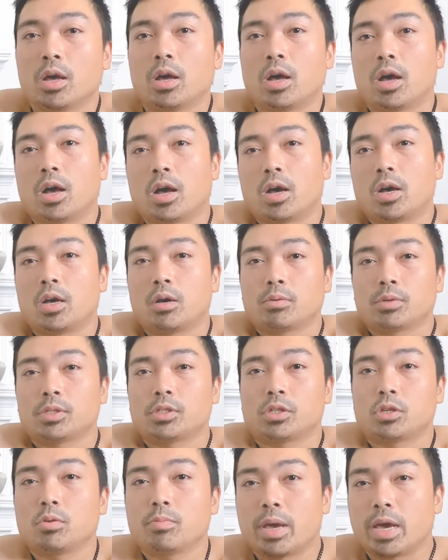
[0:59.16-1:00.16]
uh, it wasn't
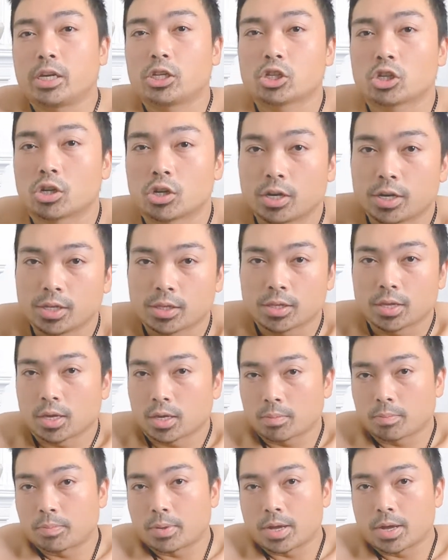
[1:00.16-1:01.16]
too major or
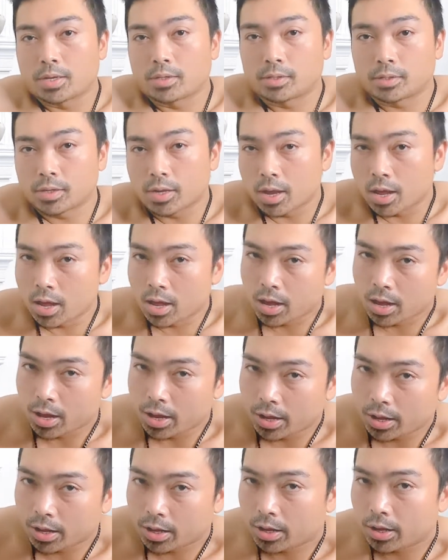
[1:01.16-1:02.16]
anything, but
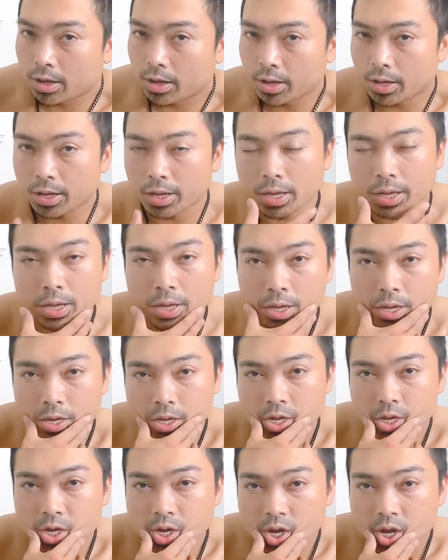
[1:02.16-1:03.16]
uh,
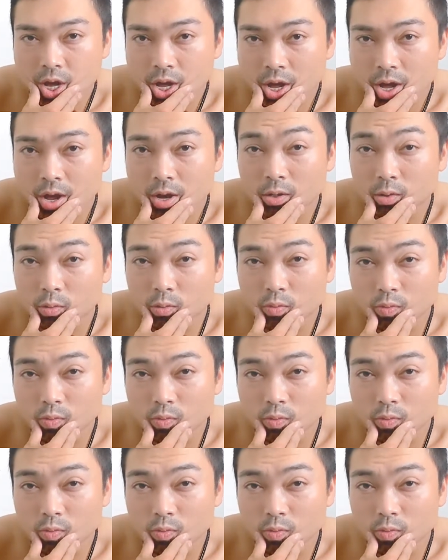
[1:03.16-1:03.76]
I was